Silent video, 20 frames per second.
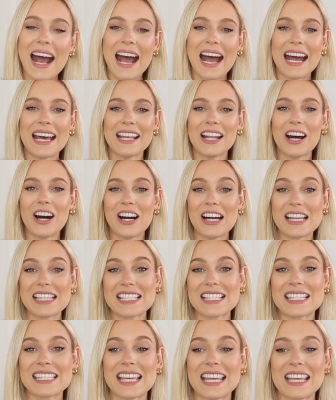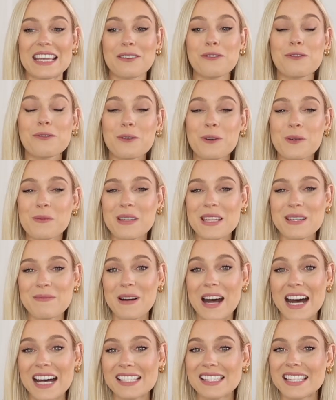and I just think for me
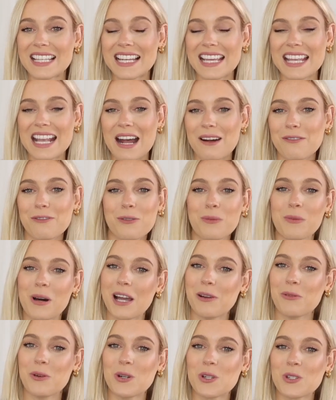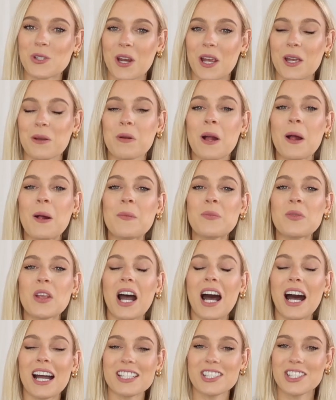personally and for my wardrobe,
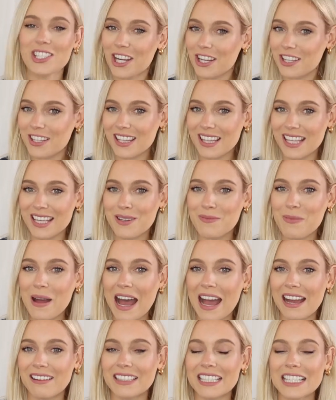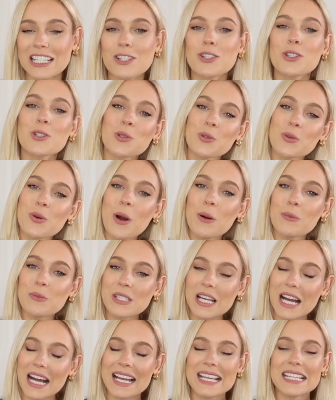I don't think pairing
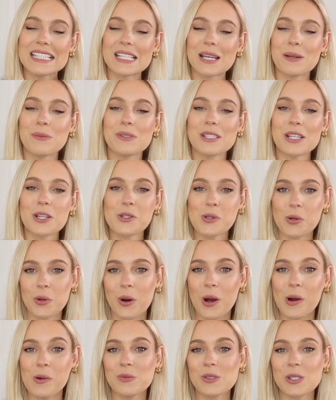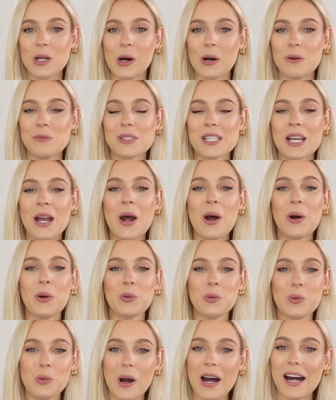cropped items and crop tops
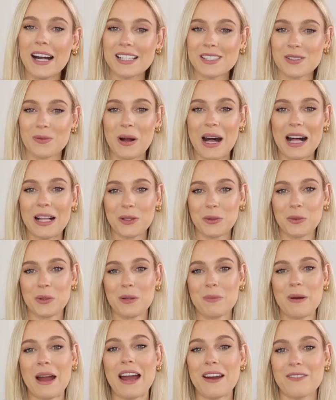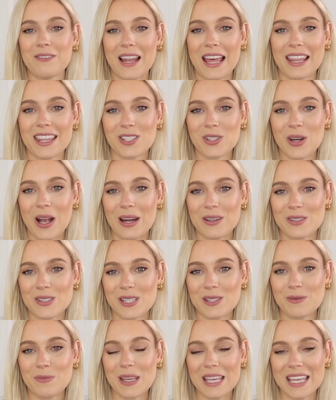works well with a pair of leather
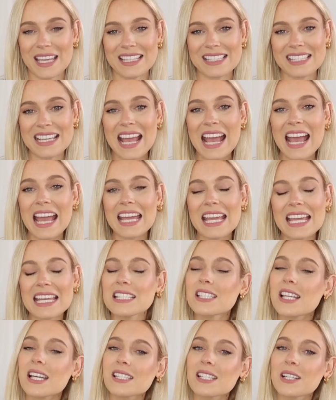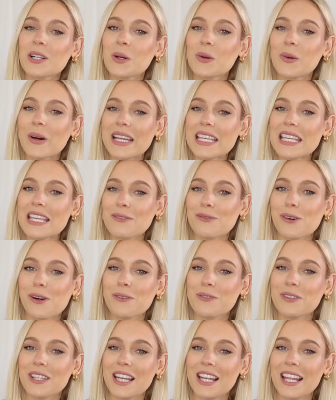trousers, because it doesn't quite give
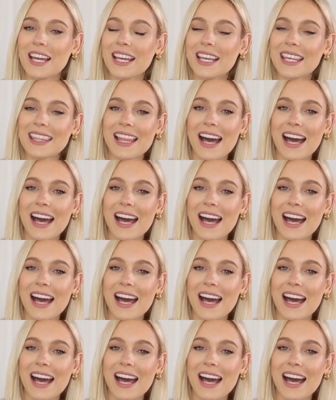off the look